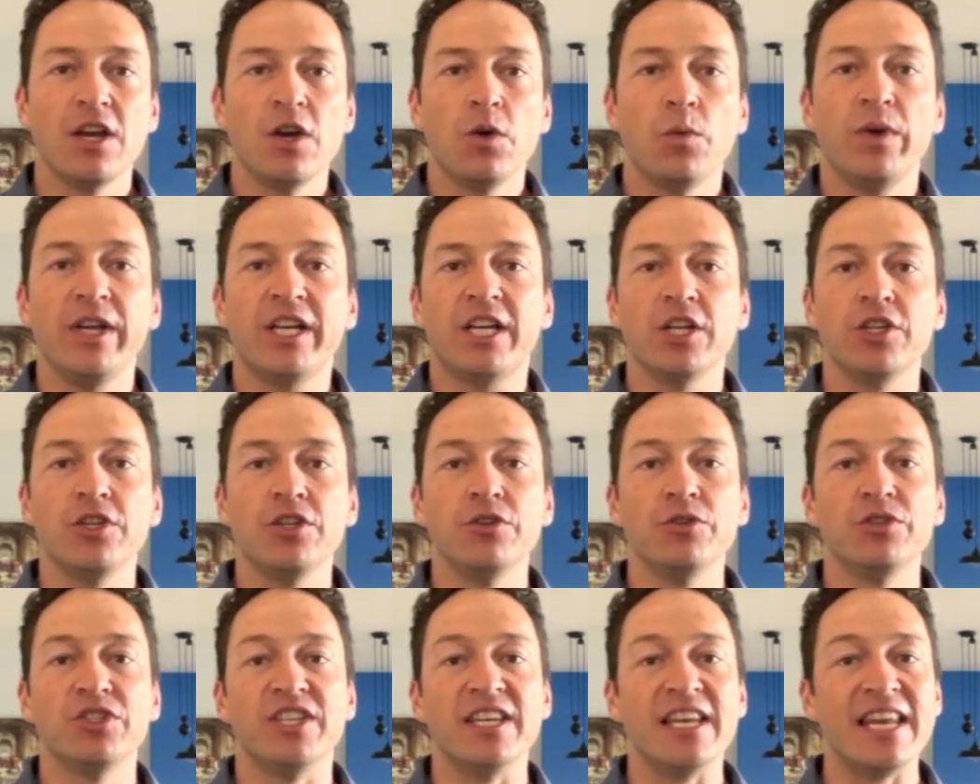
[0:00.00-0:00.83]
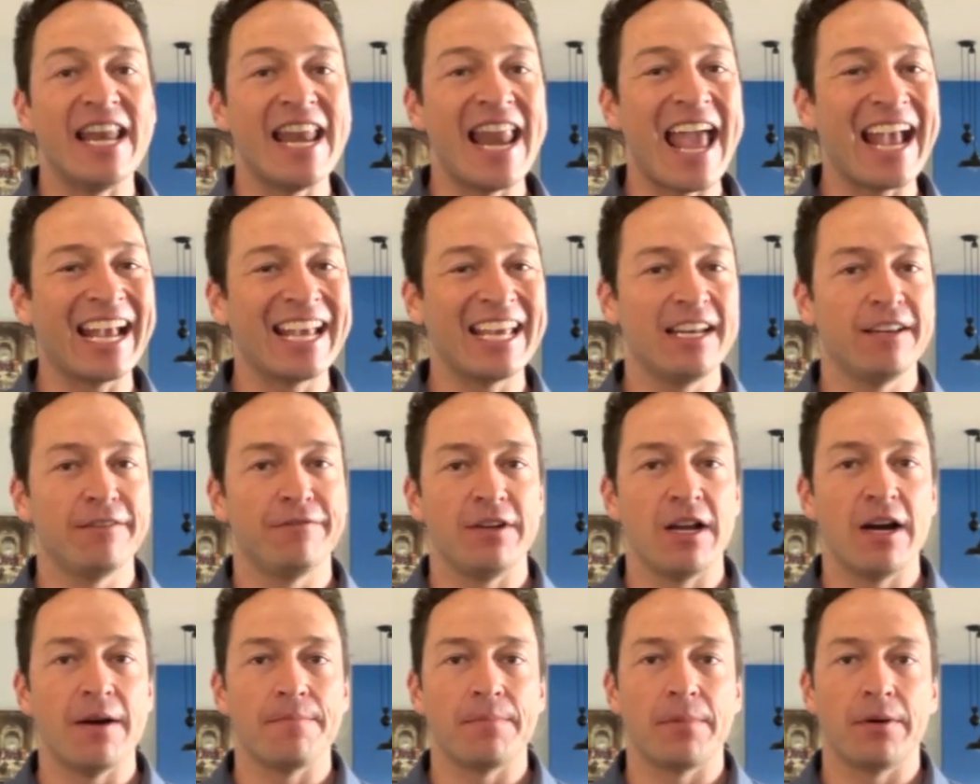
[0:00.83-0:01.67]
we can use negative
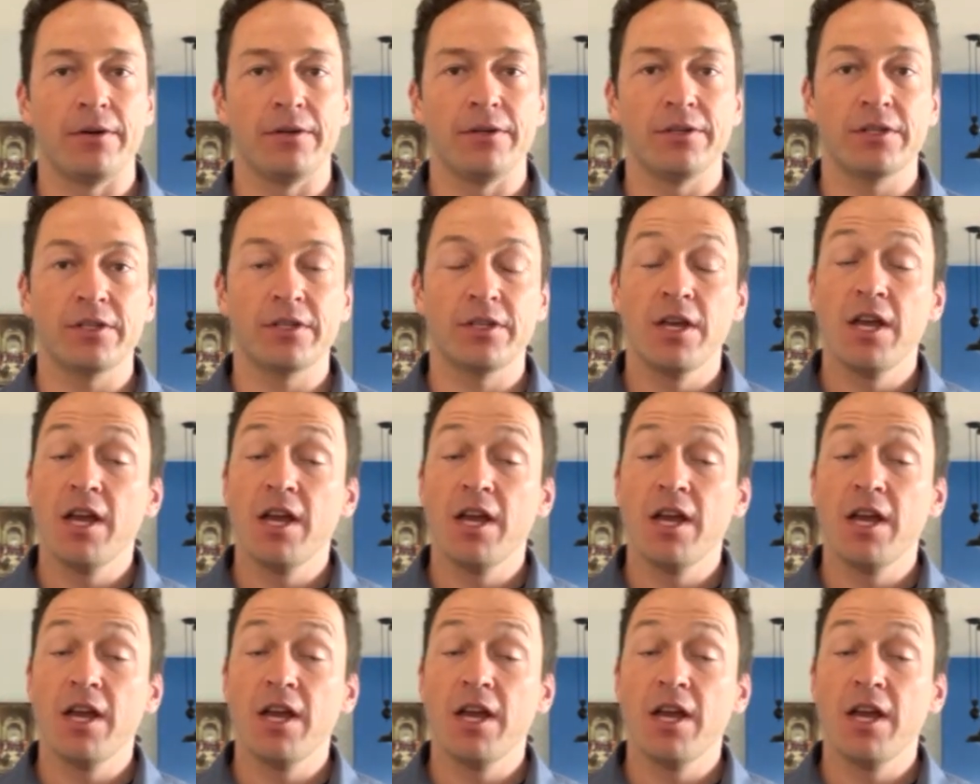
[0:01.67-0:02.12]
numbers.